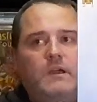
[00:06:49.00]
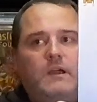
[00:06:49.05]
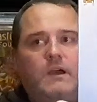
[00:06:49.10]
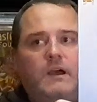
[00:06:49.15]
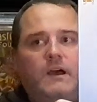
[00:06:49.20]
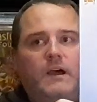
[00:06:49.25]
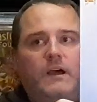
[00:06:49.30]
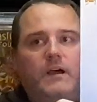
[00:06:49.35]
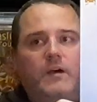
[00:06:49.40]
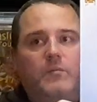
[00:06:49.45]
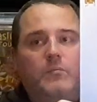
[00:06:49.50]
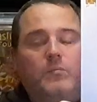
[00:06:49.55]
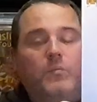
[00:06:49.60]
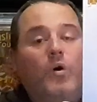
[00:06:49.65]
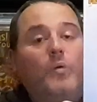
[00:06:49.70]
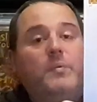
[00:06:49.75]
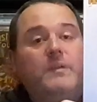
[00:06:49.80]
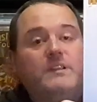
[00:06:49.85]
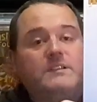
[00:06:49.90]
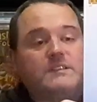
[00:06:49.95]

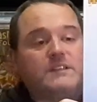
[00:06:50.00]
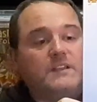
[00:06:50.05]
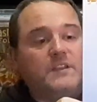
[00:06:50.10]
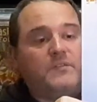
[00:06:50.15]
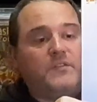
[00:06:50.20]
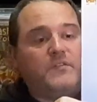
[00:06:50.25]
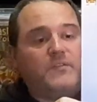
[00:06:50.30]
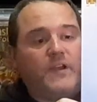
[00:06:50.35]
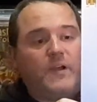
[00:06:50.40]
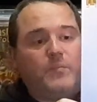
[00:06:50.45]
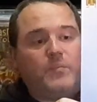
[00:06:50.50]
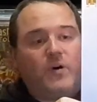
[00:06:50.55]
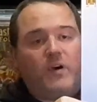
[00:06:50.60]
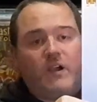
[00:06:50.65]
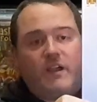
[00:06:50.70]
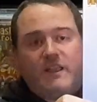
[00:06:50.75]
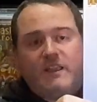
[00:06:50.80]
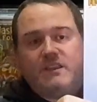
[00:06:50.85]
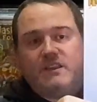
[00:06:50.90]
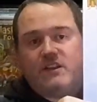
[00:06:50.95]
Morbius the Living
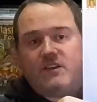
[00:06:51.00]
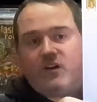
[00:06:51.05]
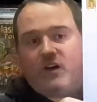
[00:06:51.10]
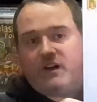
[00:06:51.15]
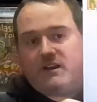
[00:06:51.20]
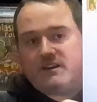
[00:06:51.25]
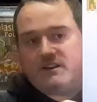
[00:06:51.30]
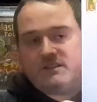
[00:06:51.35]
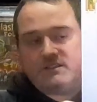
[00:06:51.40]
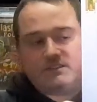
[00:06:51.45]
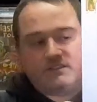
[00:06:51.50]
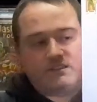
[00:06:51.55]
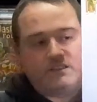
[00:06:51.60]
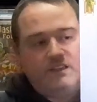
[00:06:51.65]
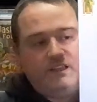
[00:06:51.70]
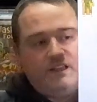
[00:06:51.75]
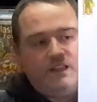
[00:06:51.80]
Vampire in the 90s.